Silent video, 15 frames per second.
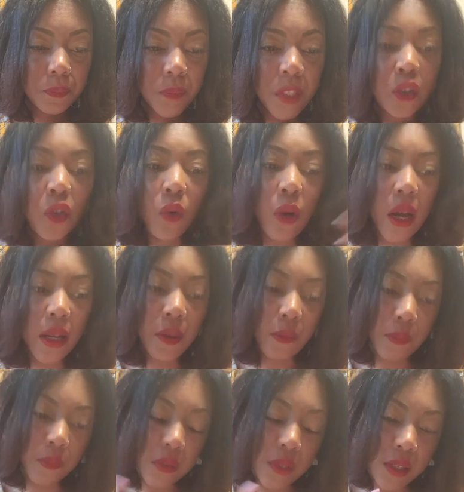you know, kind
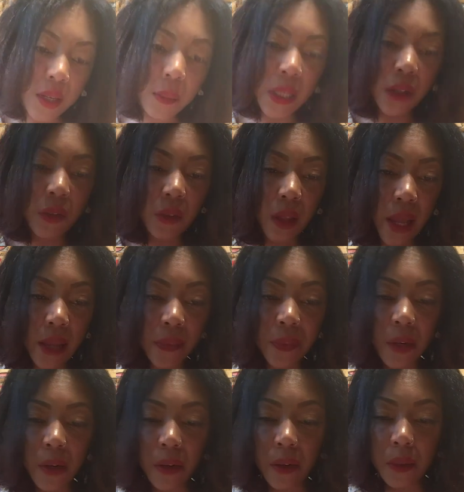of dimming your light
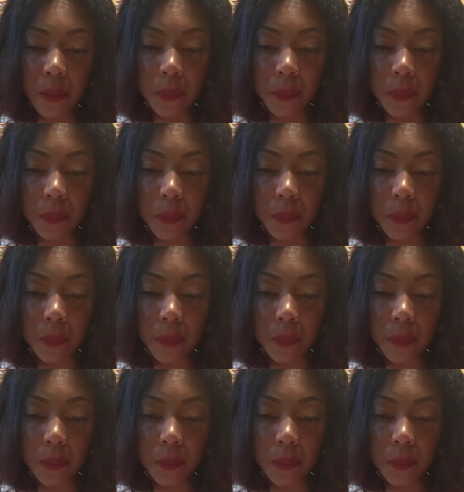there.